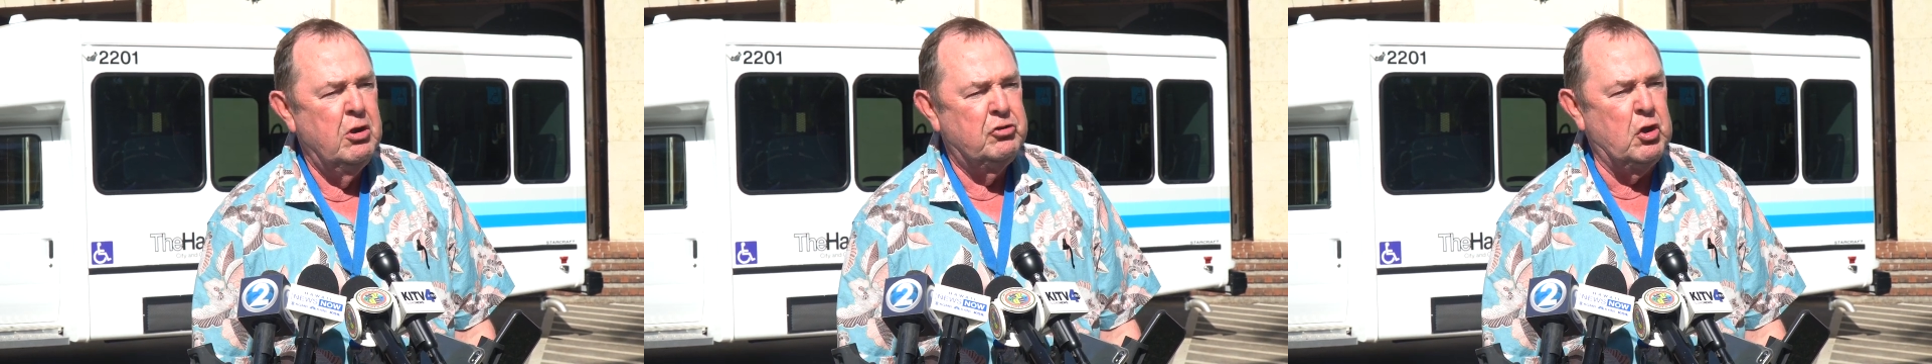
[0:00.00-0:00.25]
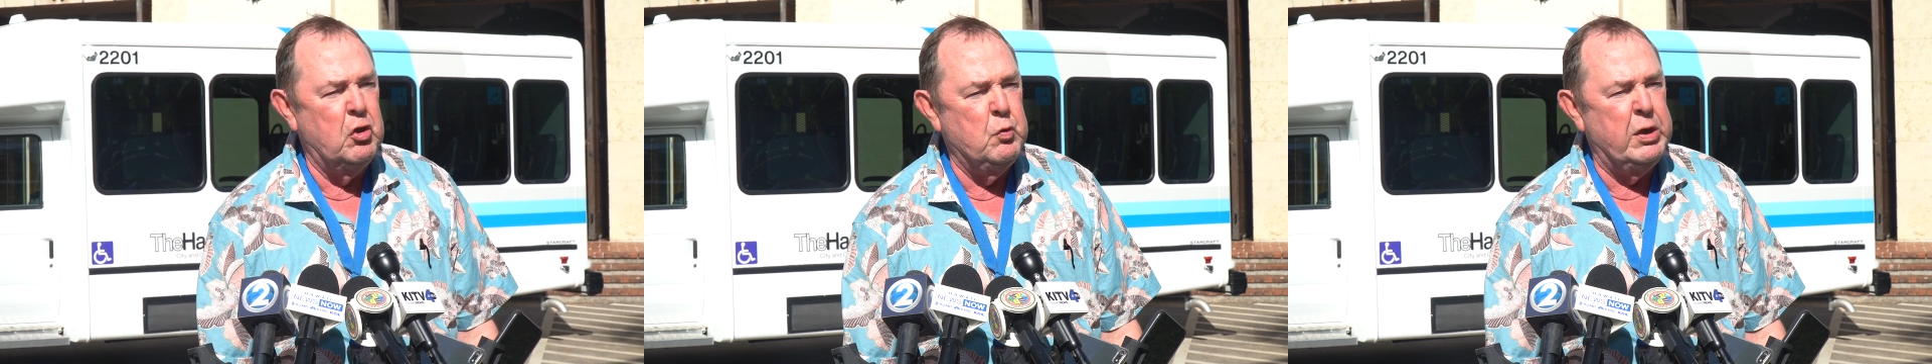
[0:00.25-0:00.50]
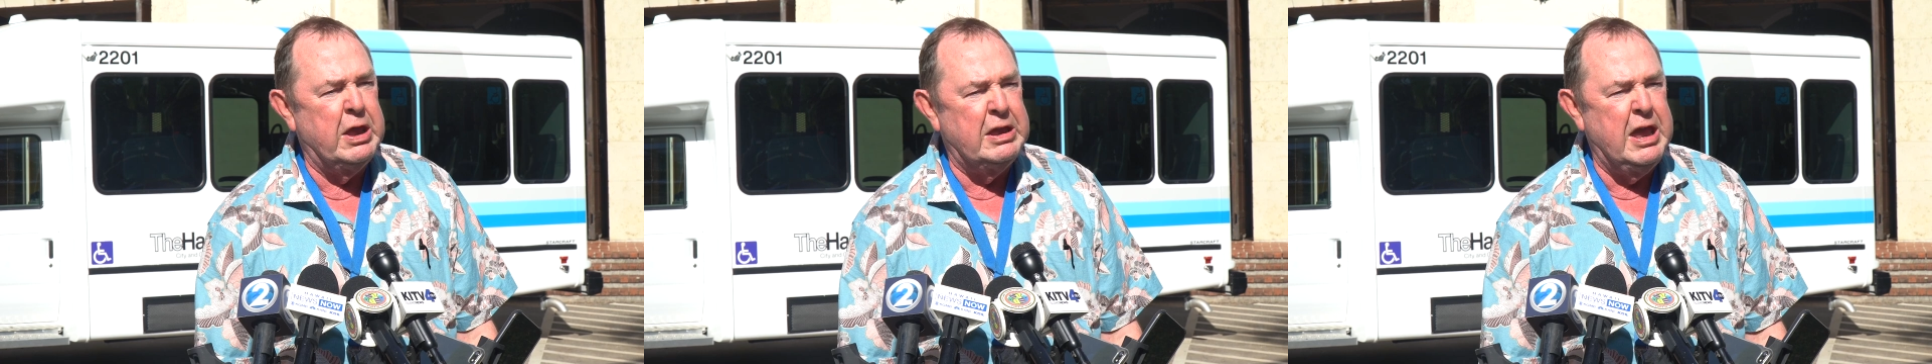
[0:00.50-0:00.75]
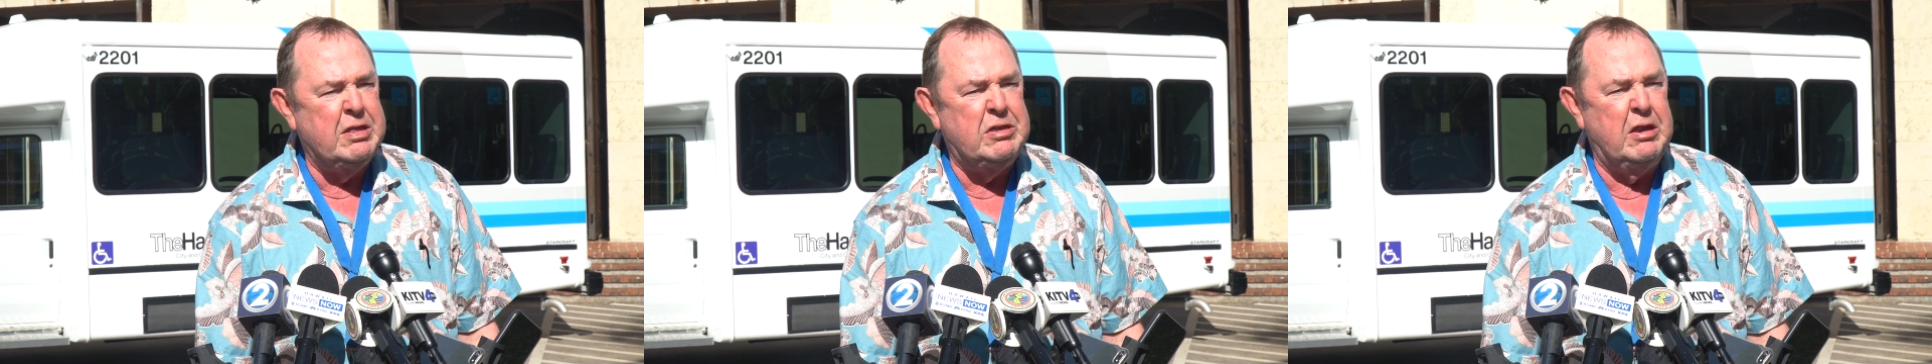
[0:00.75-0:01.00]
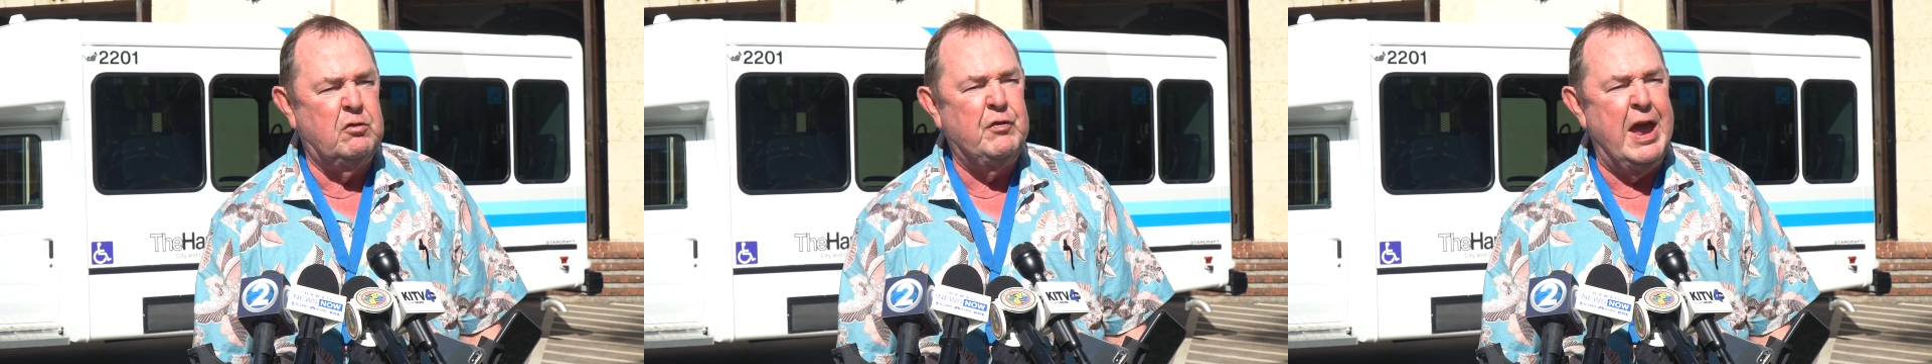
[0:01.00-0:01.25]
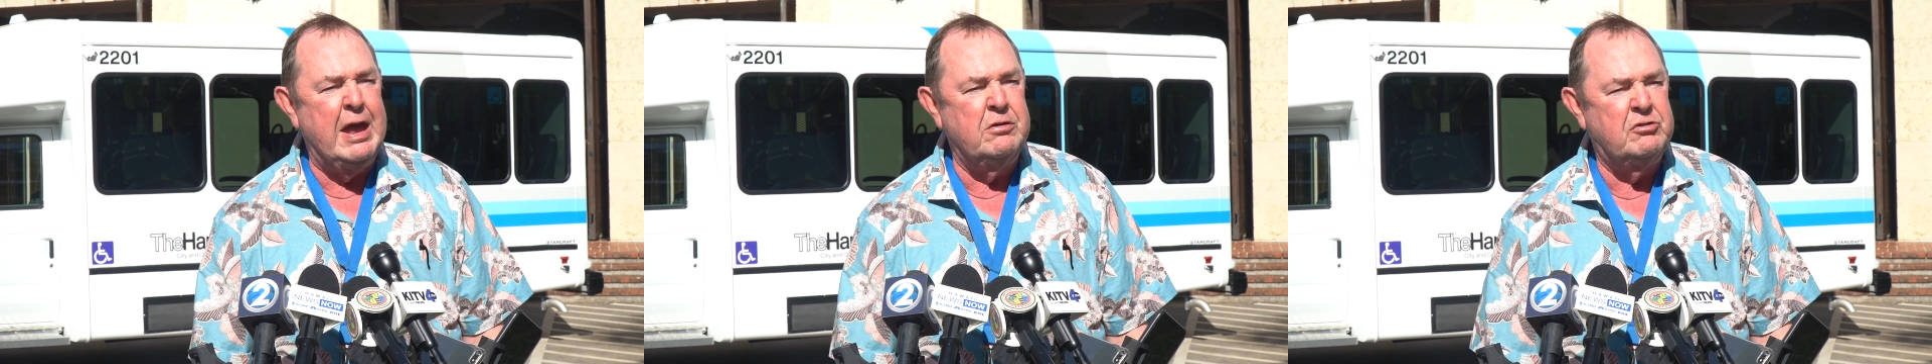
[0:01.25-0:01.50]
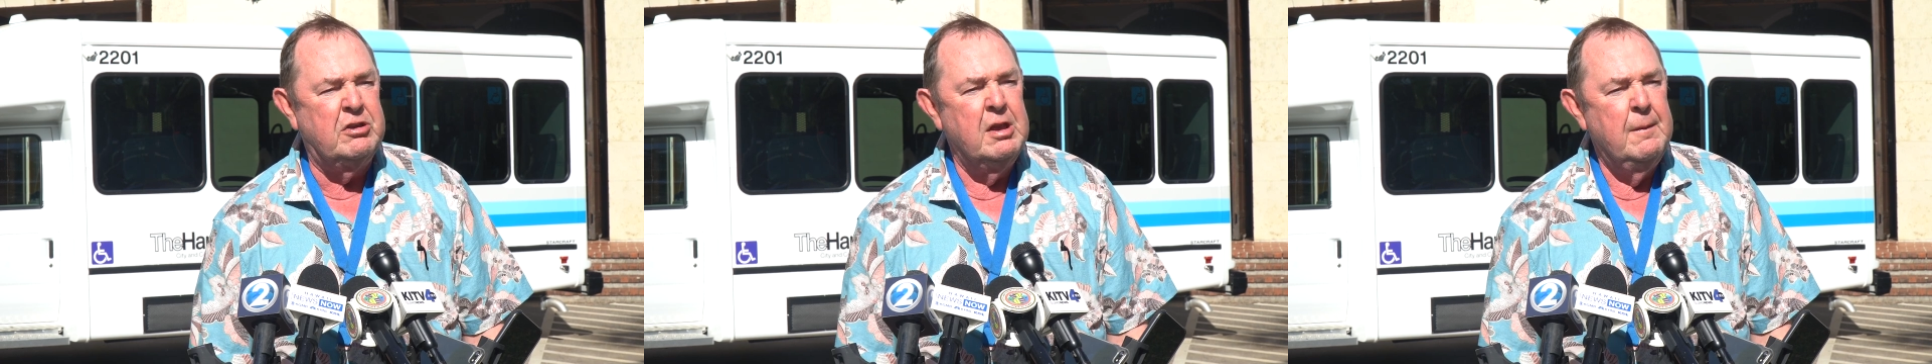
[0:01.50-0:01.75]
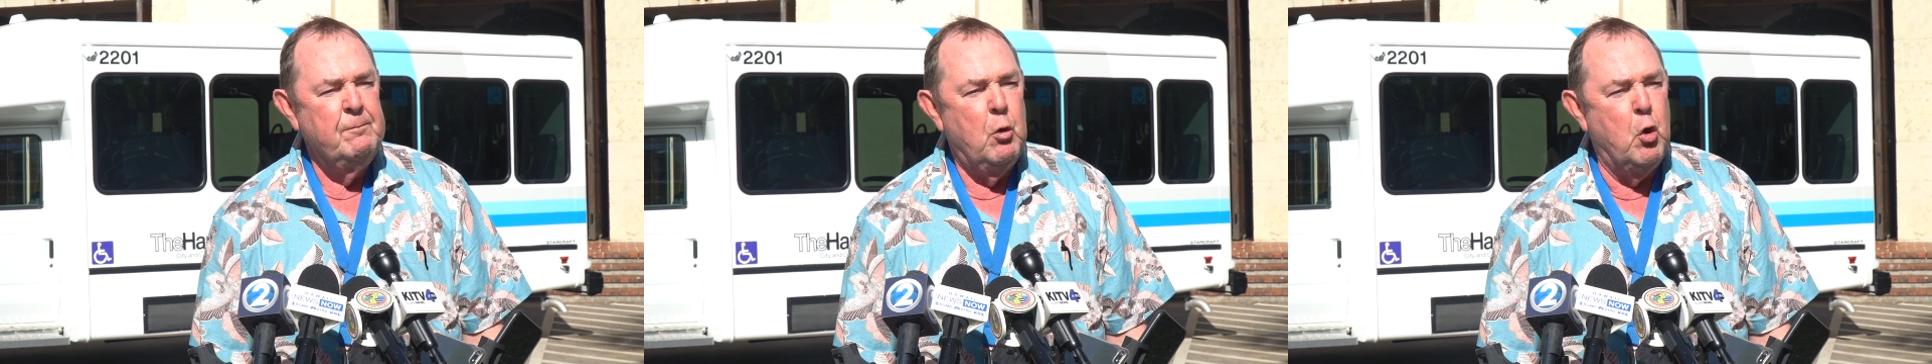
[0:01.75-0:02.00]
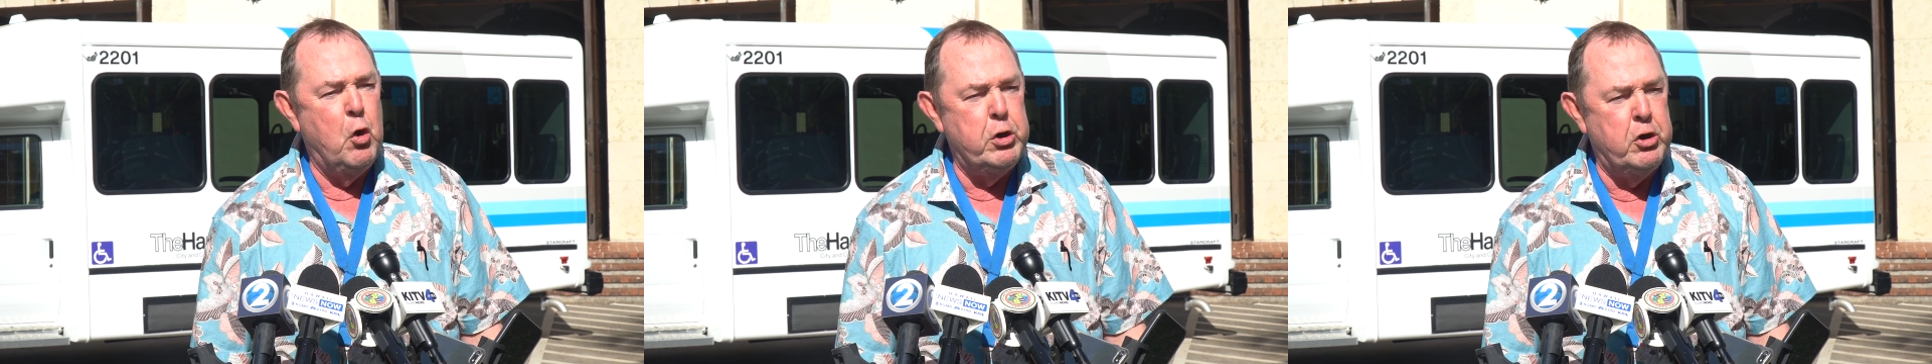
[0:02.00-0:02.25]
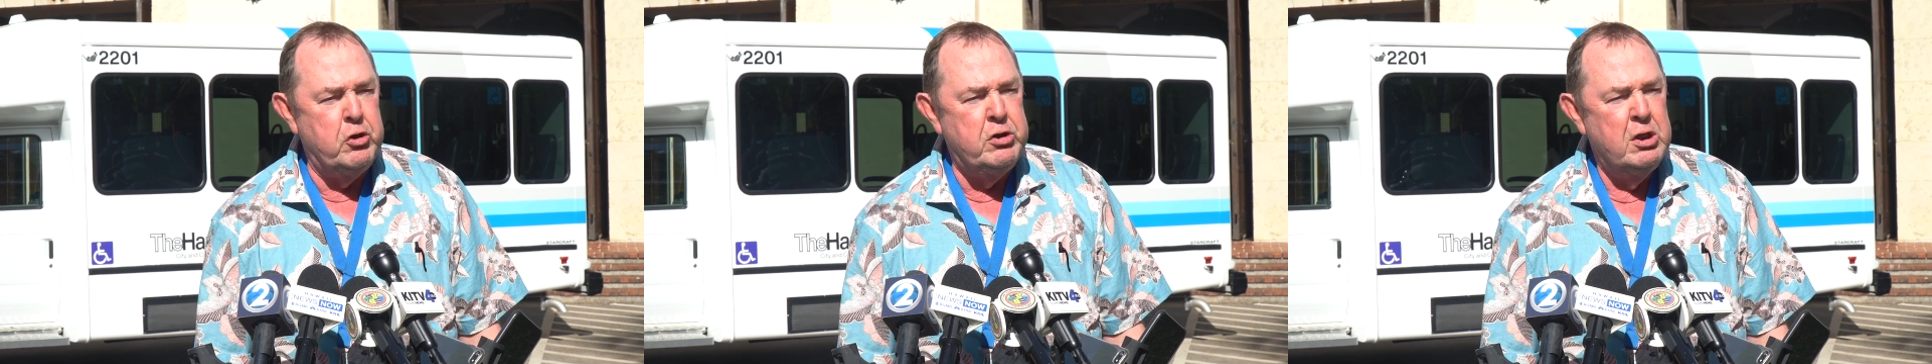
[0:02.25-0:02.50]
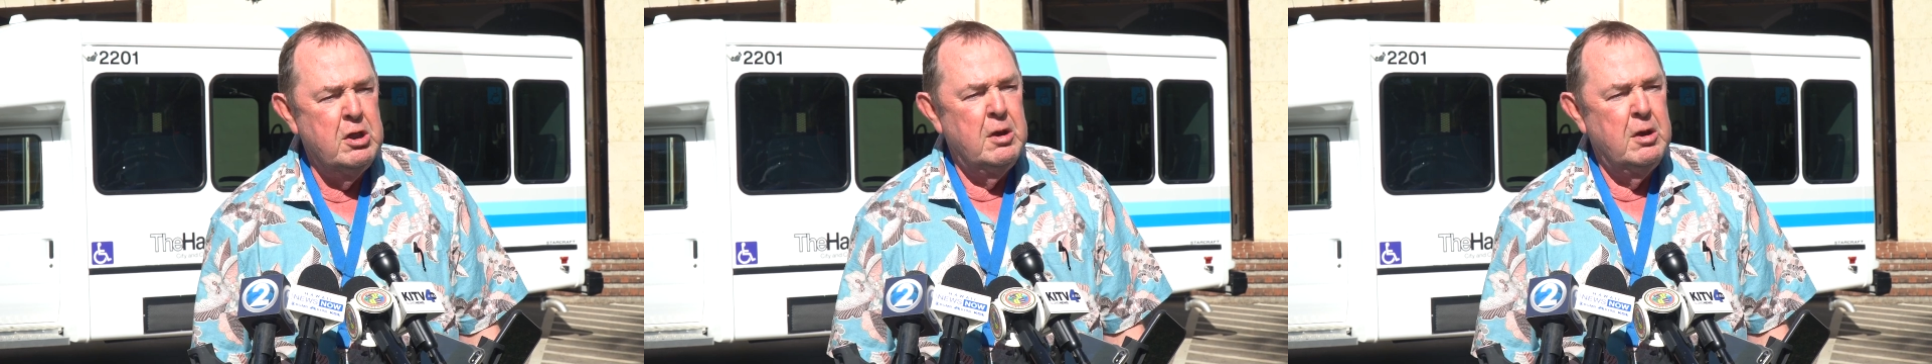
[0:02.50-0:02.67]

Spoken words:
so that we could get these vans ordered